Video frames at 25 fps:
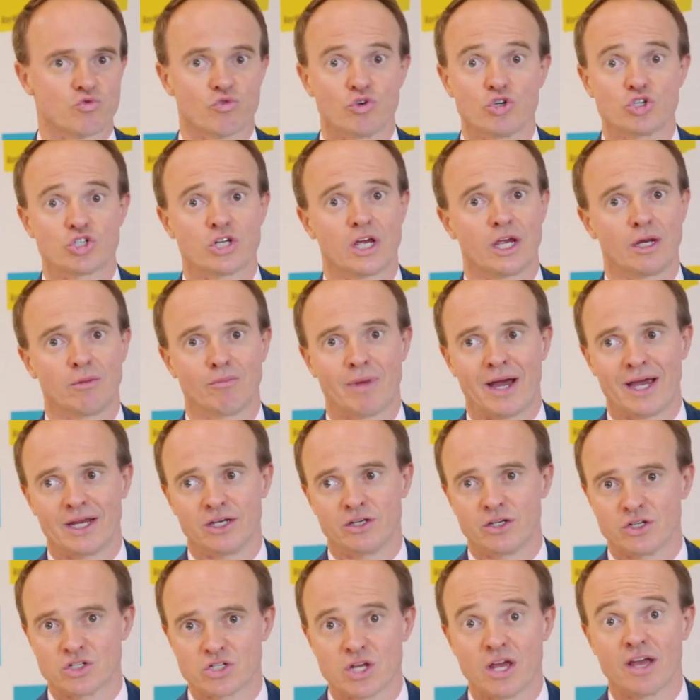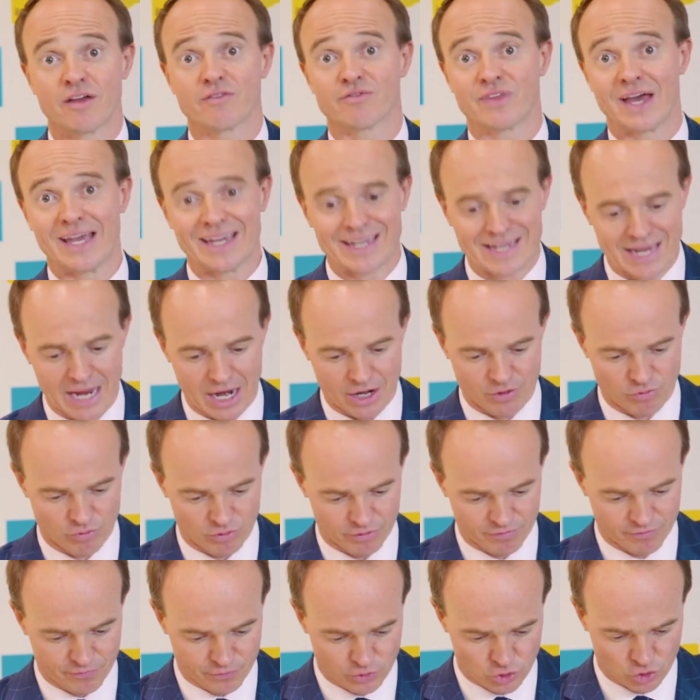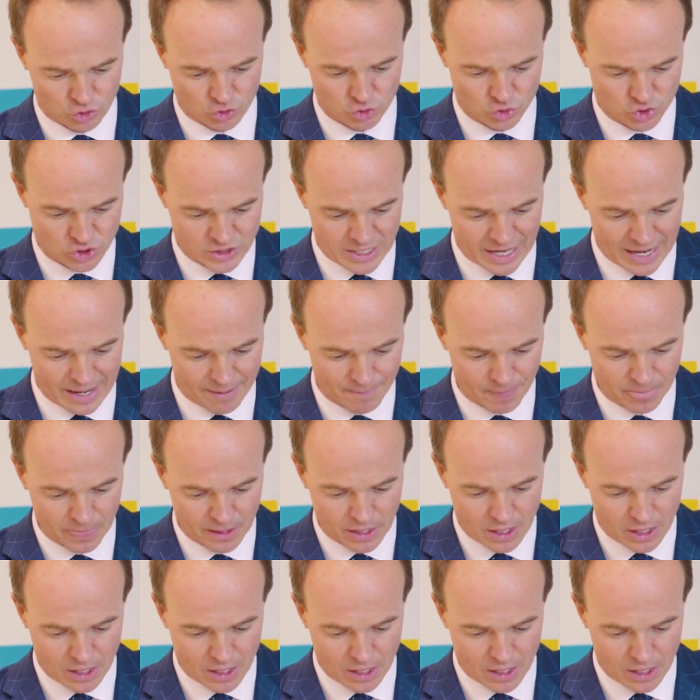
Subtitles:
routine maintenance, they can refuse that.